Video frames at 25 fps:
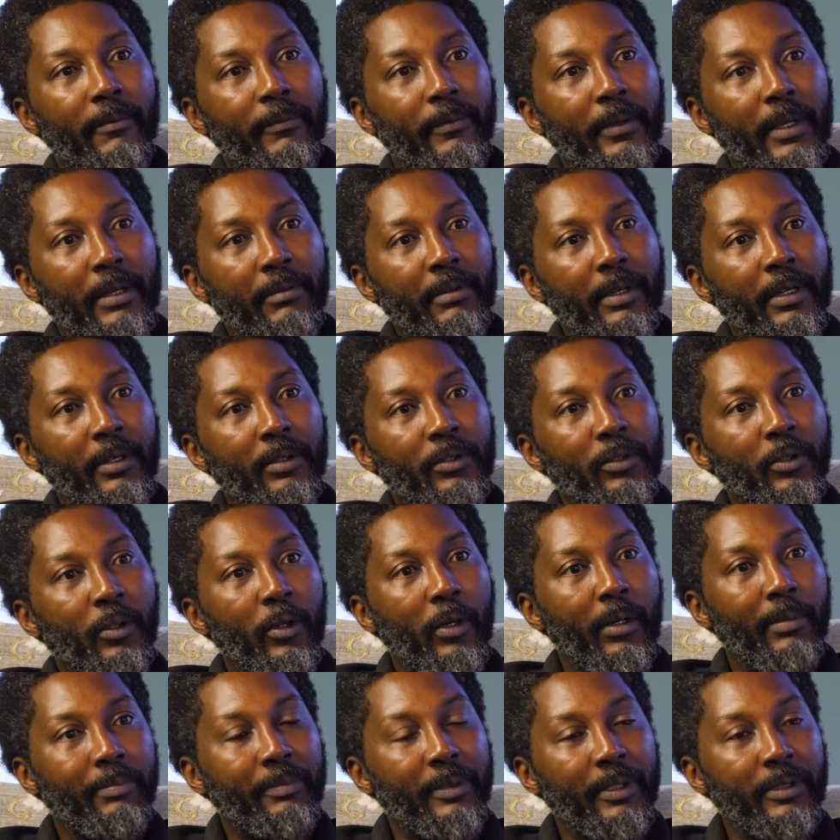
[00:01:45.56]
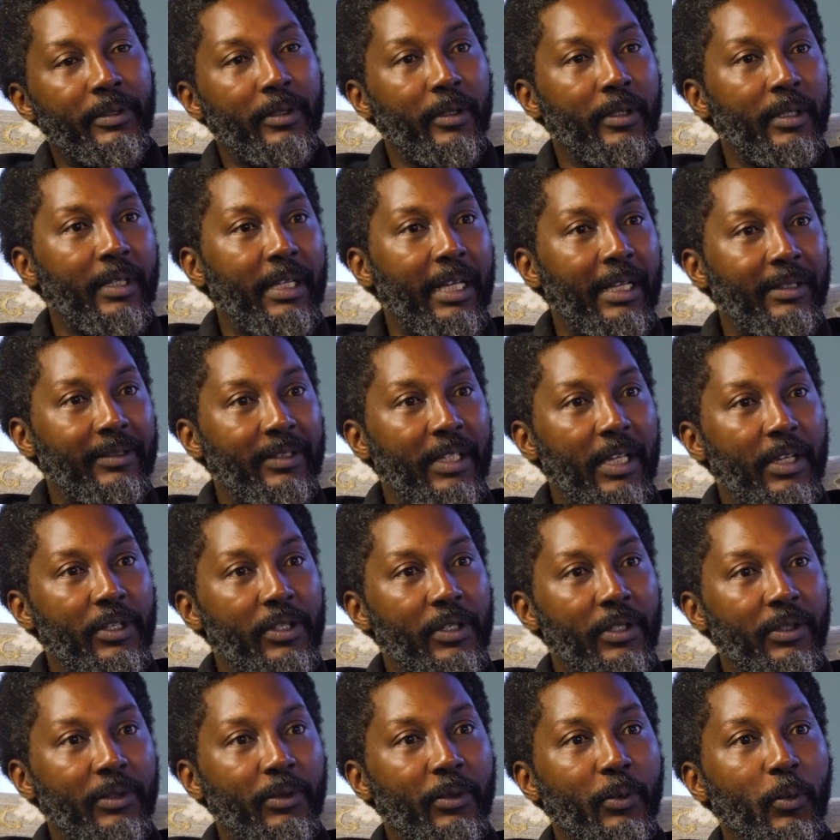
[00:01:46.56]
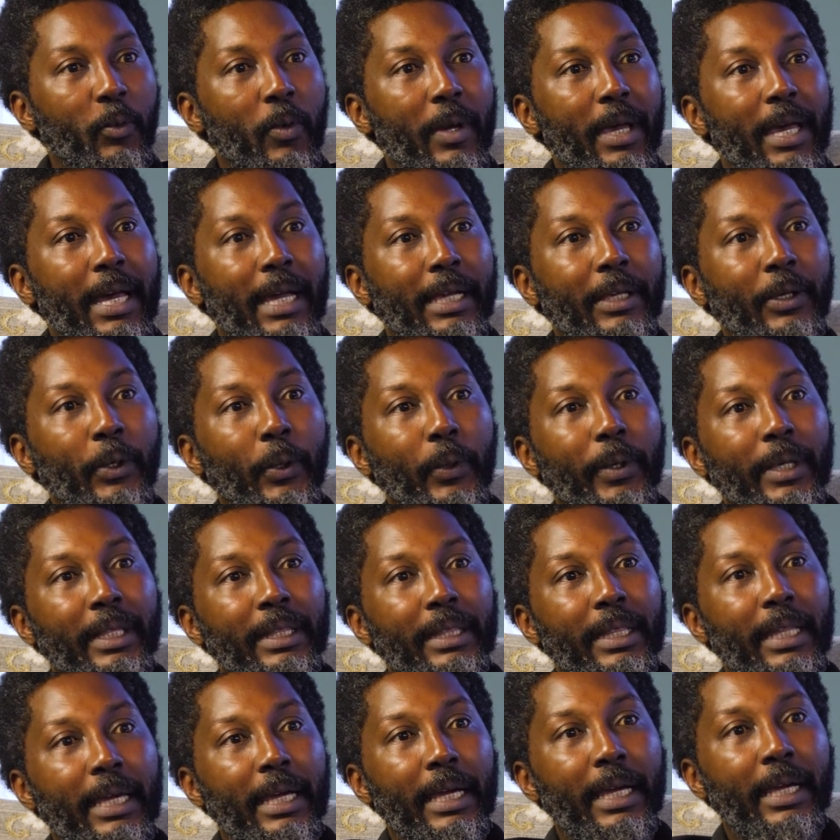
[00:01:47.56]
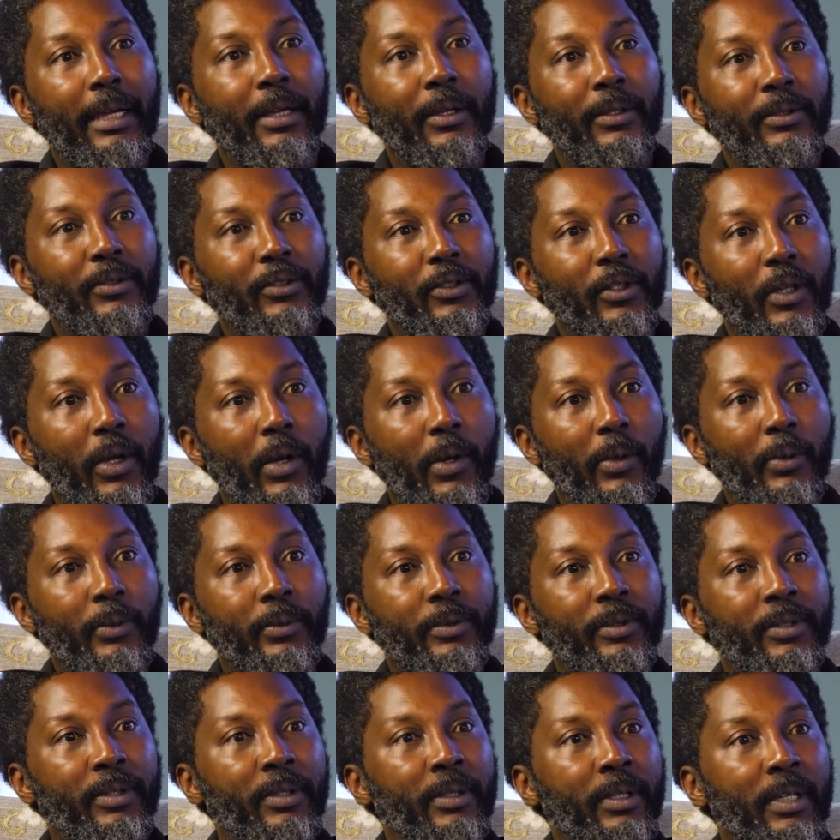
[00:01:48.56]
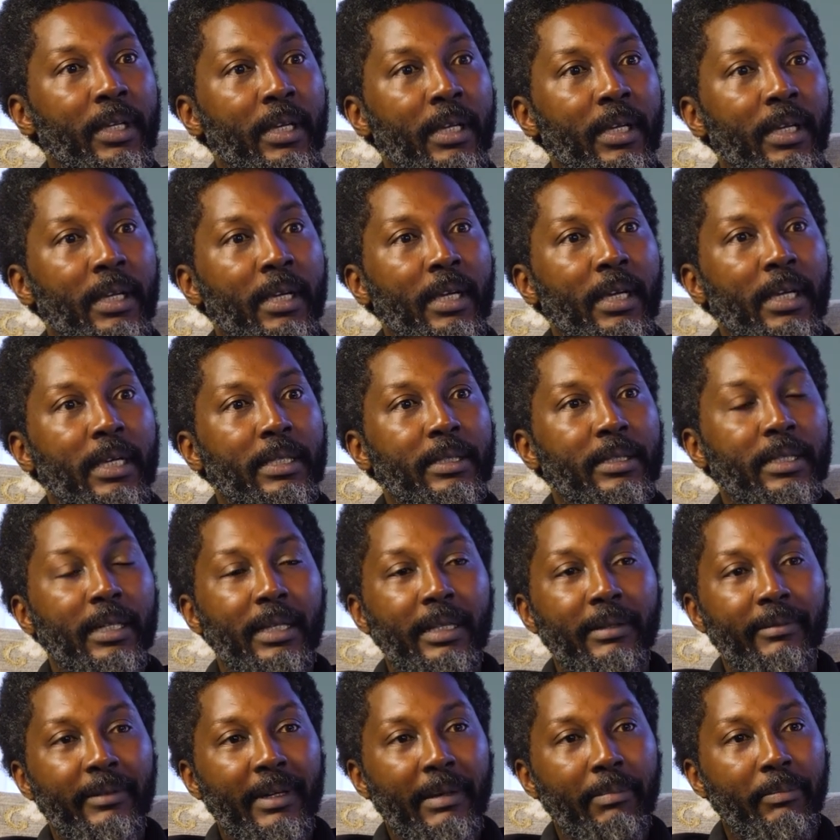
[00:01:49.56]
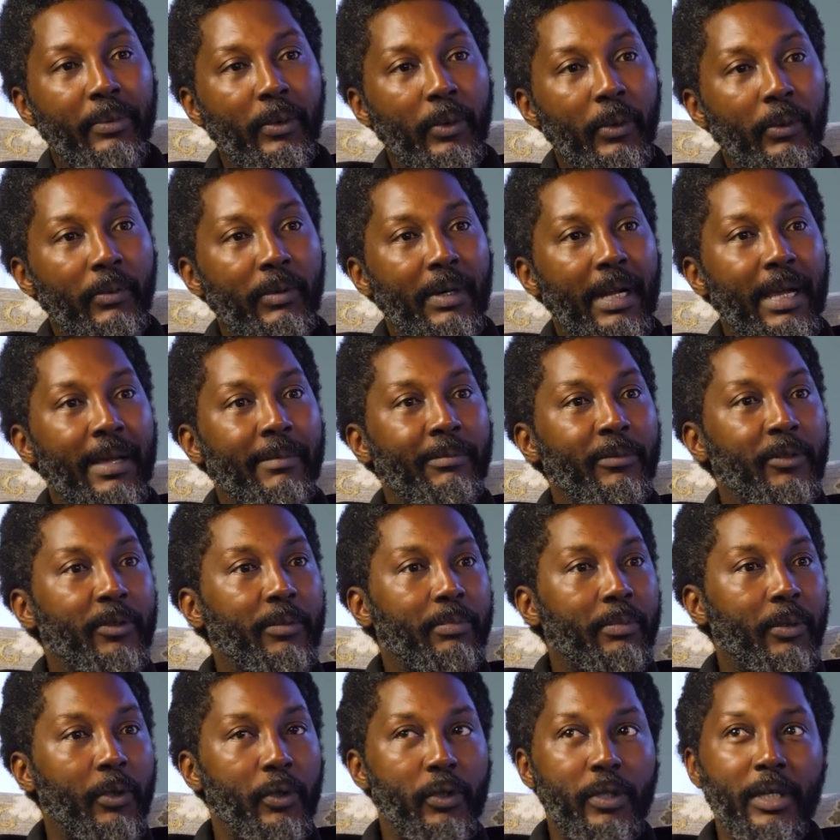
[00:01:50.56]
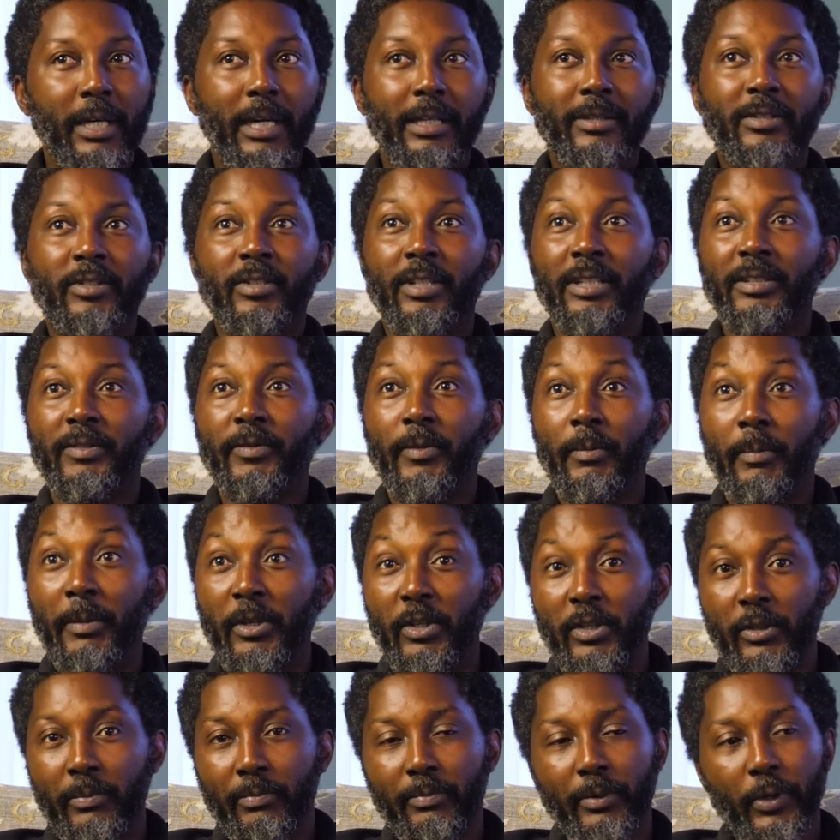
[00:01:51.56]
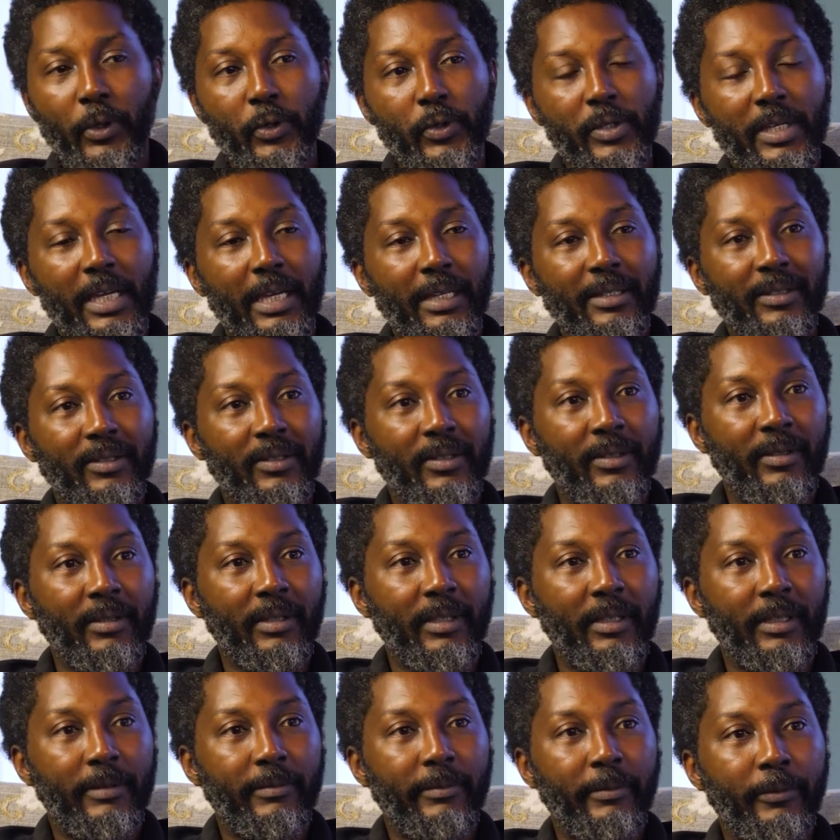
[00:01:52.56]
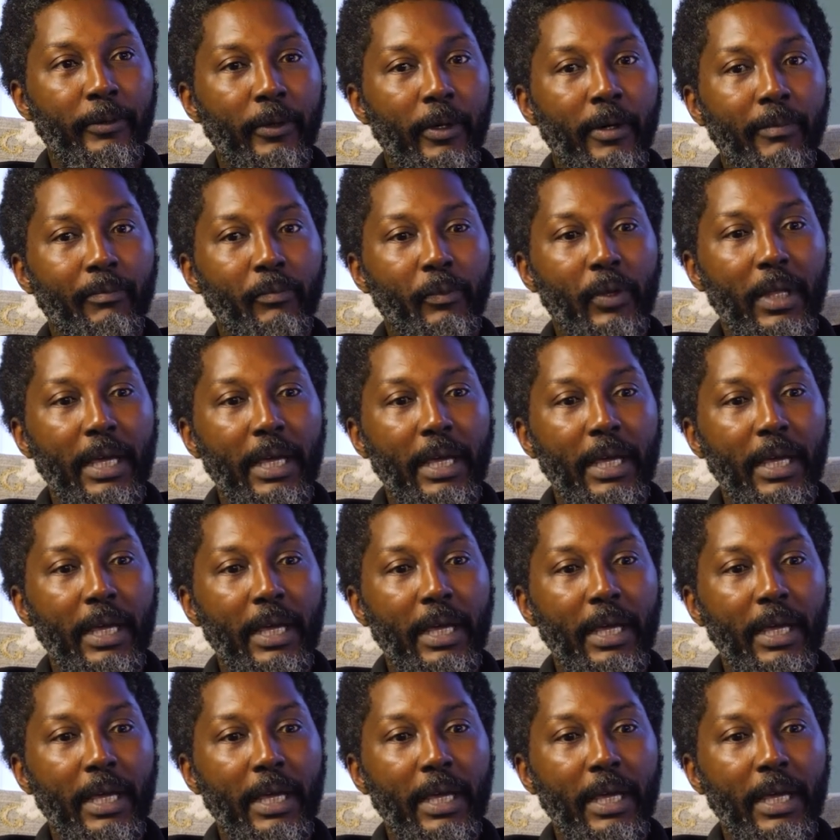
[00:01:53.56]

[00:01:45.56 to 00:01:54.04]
Various corporate organizations where I go in there, consult, deliver programs, projects, transformation projects from